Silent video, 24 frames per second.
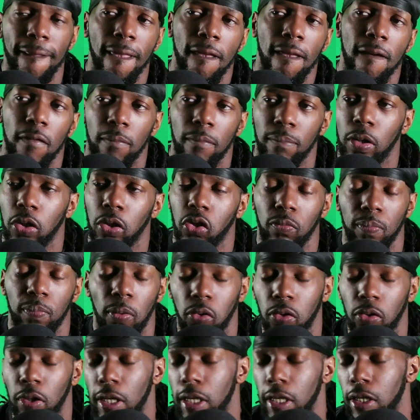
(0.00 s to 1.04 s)
but you're supposed to
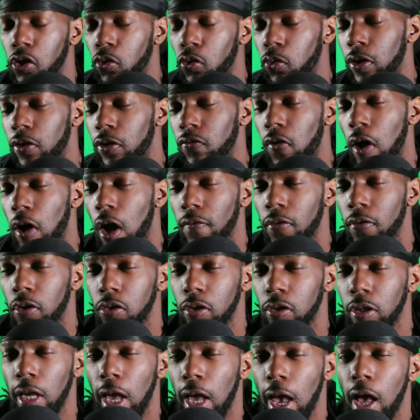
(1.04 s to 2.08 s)
eat 2,500
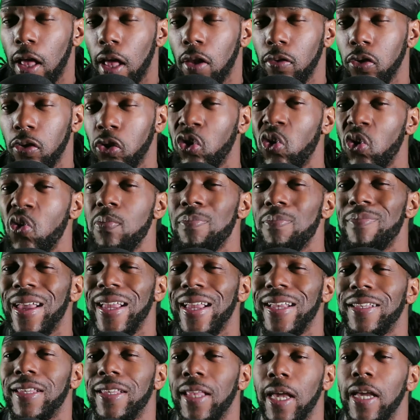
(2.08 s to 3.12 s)
calories to
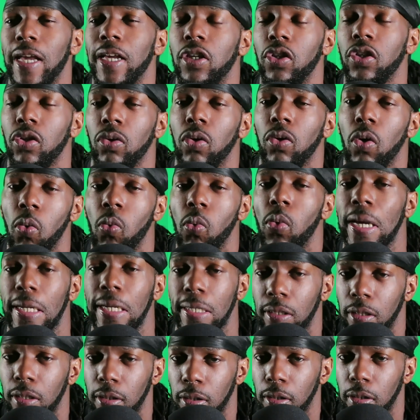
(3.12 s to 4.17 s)
maintain your weight
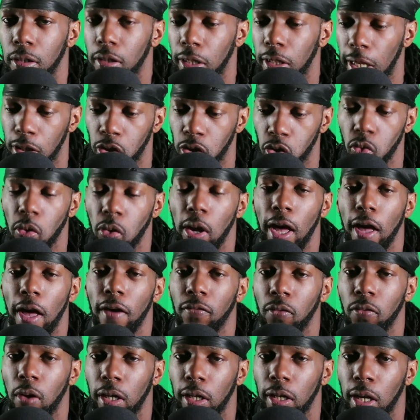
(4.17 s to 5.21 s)
that you have
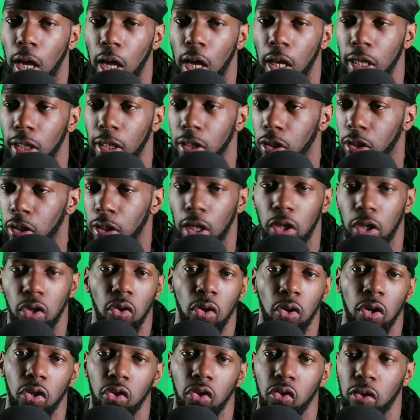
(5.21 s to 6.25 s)
right now. Let's just say you're
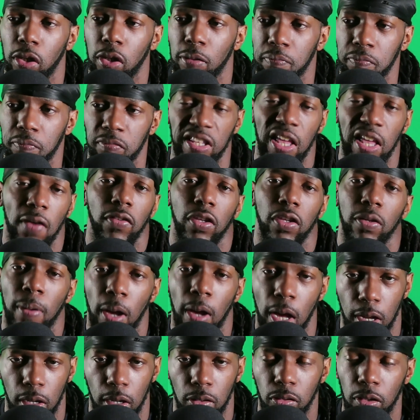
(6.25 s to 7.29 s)
170
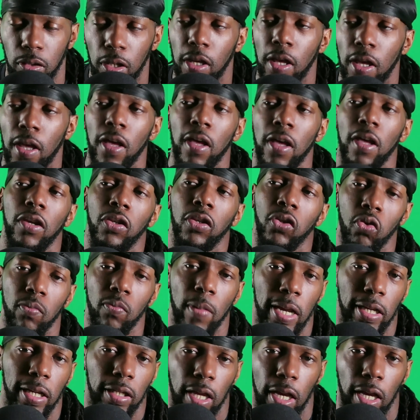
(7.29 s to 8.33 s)
pounds. To
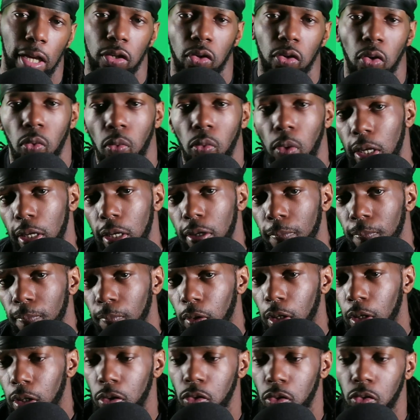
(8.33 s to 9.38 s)
maintain your weight,
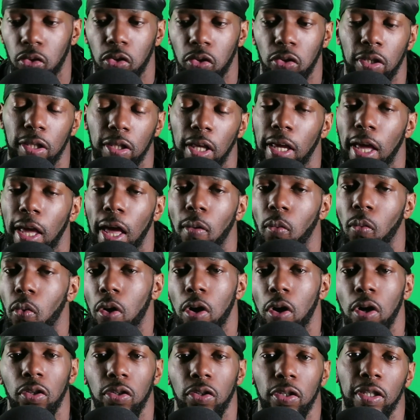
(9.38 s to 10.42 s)
you should stay at
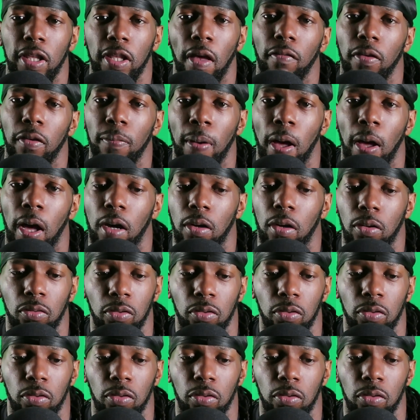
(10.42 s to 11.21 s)
170 pounds,